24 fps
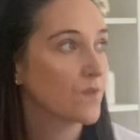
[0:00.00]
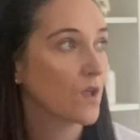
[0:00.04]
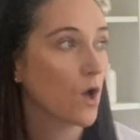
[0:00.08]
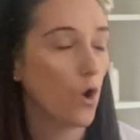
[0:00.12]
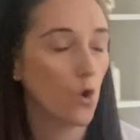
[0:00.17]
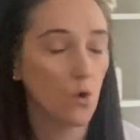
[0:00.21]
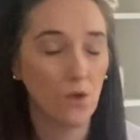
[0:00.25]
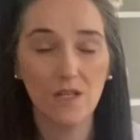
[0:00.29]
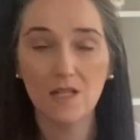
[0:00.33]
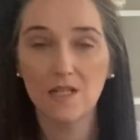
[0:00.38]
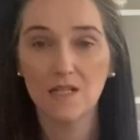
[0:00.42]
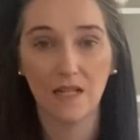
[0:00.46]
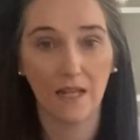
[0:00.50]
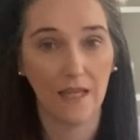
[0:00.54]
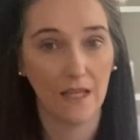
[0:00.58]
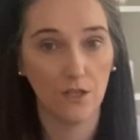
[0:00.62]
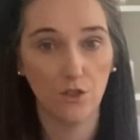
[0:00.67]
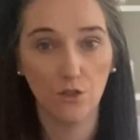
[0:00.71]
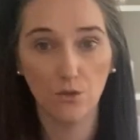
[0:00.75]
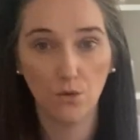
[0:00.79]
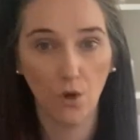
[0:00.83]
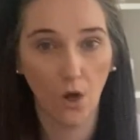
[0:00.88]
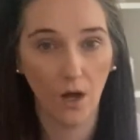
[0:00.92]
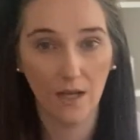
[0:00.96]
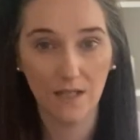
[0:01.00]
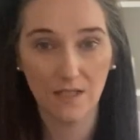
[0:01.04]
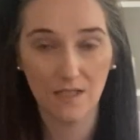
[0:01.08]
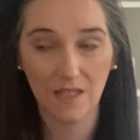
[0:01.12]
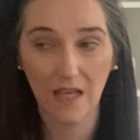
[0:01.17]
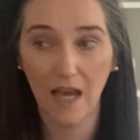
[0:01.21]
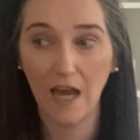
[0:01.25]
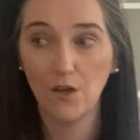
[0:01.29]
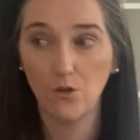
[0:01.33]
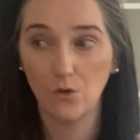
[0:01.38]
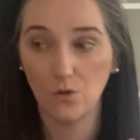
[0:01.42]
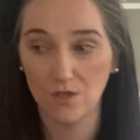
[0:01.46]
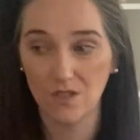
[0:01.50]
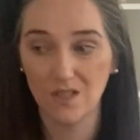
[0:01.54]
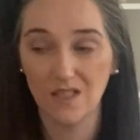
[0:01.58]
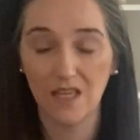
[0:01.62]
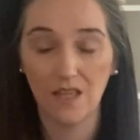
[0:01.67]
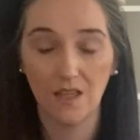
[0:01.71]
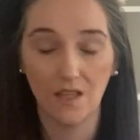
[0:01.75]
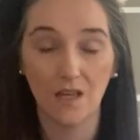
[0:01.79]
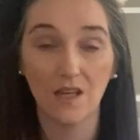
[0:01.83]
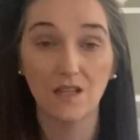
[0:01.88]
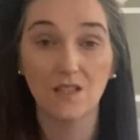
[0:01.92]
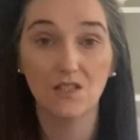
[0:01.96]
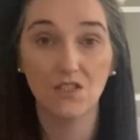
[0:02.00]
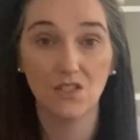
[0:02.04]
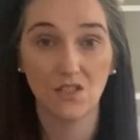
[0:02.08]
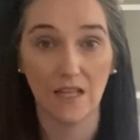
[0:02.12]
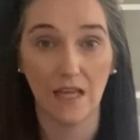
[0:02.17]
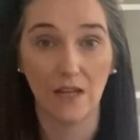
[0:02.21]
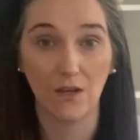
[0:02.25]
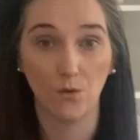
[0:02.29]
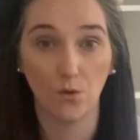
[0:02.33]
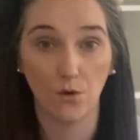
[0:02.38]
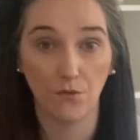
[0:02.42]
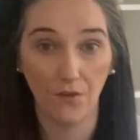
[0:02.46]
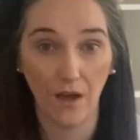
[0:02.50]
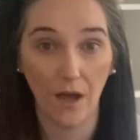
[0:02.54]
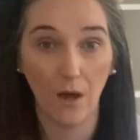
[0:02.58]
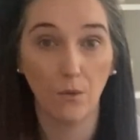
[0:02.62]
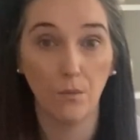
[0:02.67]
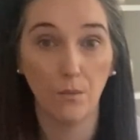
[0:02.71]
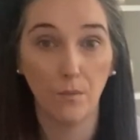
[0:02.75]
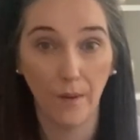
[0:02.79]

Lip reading: honestly, you guys cannot see the extent of how